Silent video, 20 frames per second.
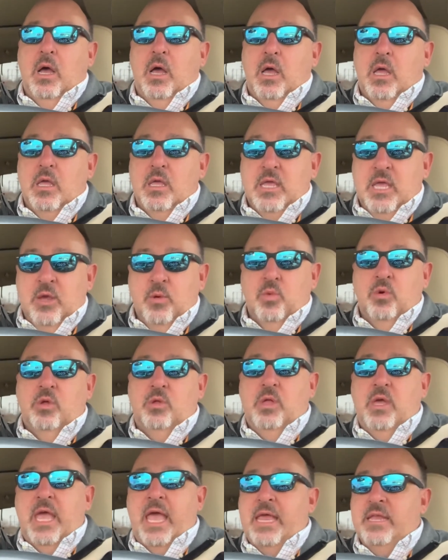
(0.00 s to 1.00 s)
it will
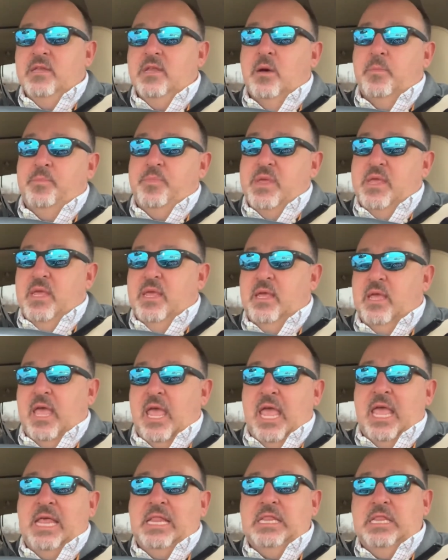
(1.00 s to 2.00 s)
end up being
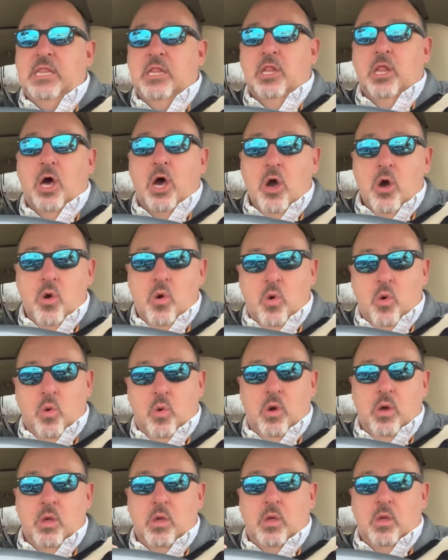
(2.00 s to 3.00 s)
a low
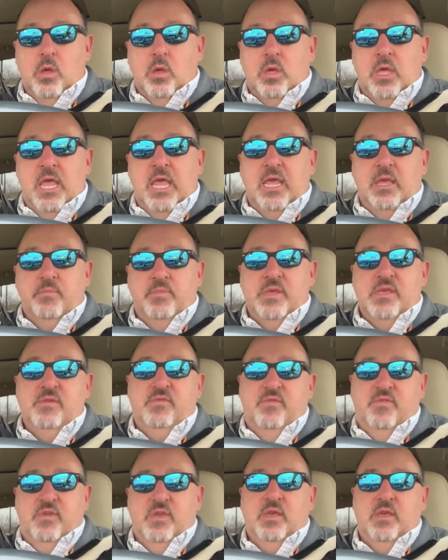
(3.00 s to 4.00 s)

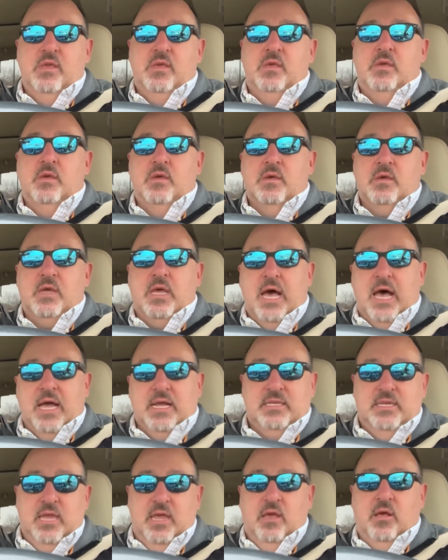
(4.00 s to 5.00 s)
ABV
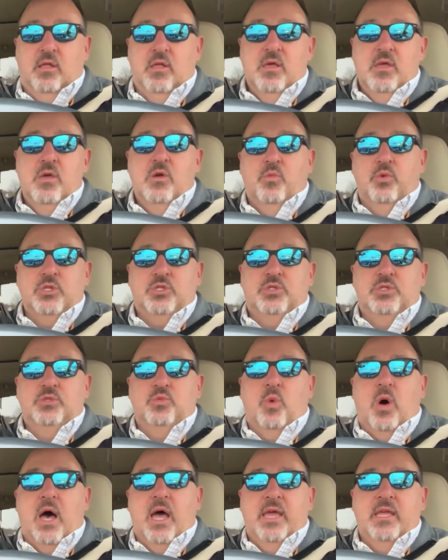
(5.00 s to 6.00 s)
cocktail, which is
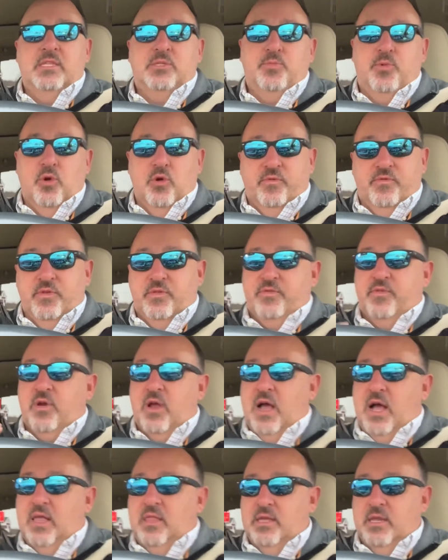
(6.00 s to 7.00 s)
why it's perfect for
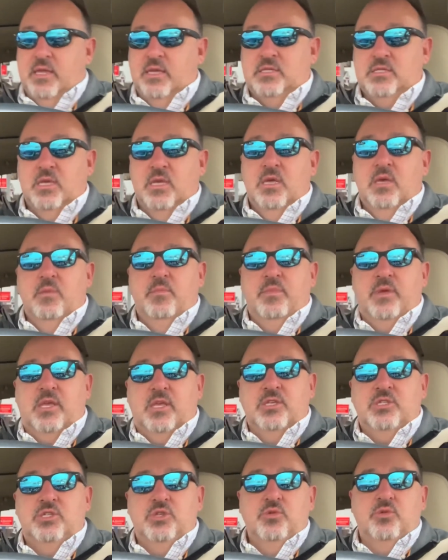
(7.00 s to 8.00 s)
holidays,
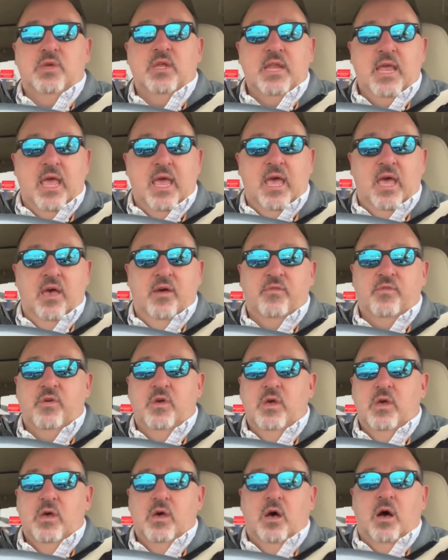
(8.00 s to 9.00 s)
because you can have
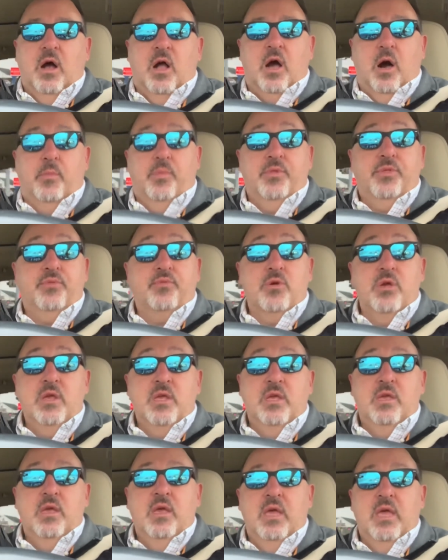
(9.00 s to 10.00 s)
a couple,
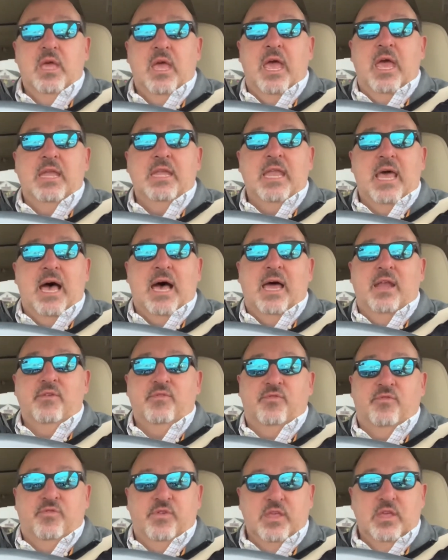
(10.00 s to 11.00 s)
3, and not
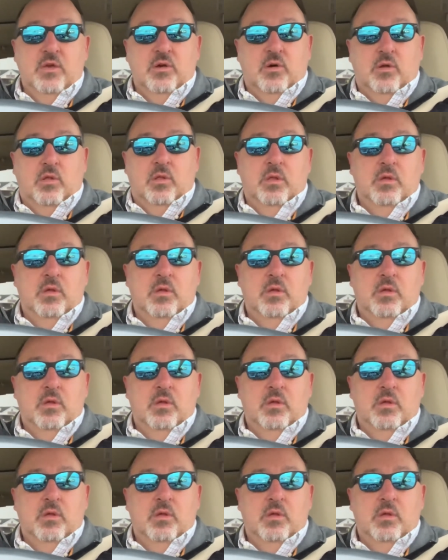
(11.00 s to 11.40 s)
feel